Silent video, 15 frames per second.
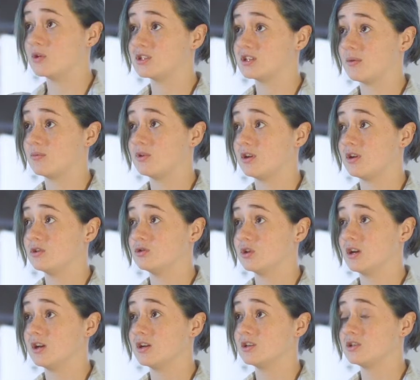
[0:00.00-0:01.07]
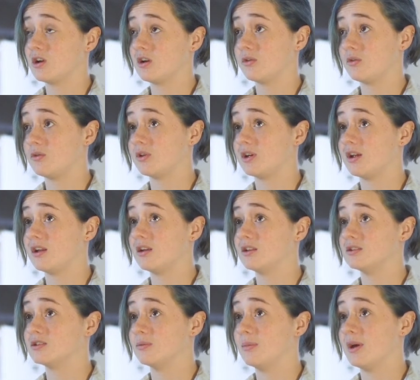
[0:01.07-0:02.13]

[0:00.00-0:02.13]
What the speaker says: slept in a drainage tunnel and in some